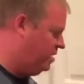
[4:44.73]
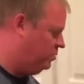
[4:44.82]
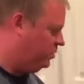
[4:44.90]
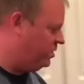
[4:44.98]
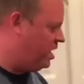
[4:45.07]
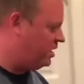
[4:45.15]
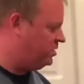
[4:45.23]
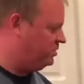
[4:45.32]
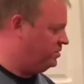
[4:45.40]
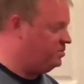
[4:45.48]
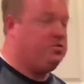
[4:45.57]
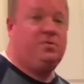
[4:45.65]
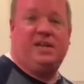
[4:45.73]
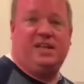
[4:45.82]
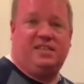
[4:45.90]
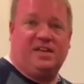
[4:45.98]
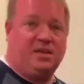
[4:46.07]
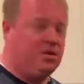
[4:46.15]
we're not going to do
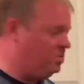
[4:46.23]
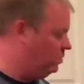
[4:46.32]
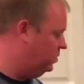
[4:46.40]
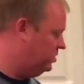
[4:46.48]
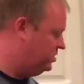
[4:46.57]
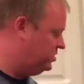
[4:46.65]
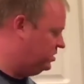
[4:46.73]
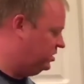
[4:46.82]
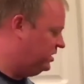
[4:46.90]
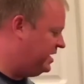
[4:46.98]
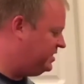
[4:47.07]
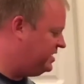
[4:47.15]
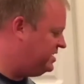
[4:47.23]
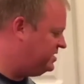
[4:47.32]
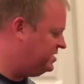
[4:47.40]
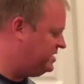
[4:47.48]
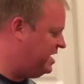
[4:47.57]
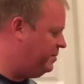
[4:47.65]
anything. We're just going to let these
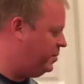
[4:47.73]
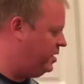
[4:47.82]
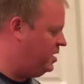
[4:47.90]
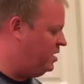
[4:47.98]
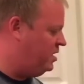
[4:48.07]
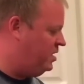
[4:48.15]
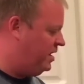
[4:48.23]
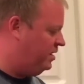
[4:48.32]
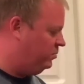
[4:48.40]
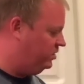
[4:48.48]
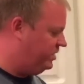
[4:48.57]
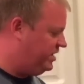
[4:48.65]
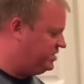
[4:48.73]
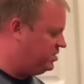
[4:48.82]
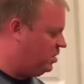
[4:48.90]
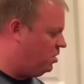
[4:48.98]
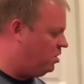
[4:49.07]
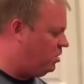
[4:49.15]
steep and release
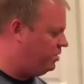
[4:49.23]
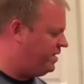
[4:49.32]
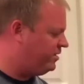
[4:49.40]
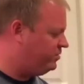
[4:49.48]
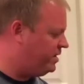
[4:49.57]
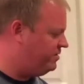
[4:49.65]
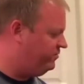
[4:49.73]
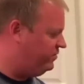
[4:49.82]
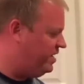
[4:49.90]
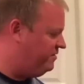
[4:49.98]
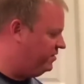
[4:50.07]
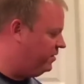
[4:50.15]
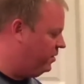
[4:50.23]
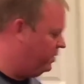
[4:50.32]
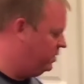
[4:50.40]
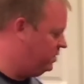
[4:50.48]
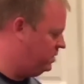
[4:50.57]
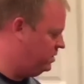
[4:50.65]
all that great flavor
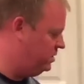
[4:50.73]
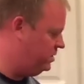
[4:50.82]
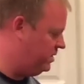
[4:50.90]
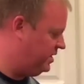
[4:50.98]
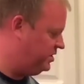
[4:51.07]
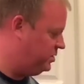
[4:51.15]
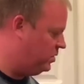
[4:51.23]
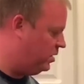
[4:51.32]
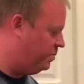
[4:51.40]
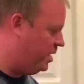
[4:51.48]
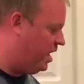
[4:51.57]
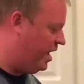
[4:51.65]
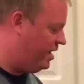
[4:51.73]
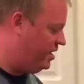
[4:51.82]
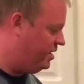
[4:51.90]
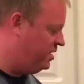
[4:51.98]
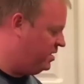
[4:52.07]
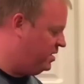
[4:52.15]
into our pot
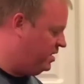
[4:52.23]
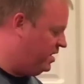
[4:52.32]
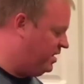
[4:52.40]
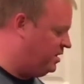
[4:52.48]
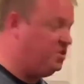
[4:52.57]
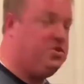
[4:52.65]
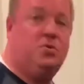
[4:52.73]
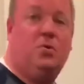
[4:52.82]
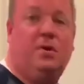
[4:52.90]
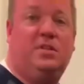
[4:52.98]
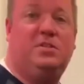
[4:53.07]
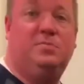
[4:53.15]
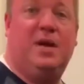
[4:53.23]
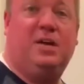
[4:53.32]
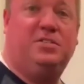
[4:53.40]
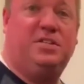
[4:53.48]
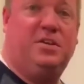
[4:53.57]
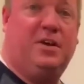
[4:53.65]
and enjoy the
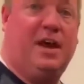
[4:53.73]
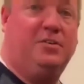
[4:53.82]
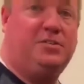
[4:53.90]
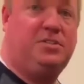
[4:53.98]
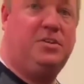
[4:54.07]
smells in your house.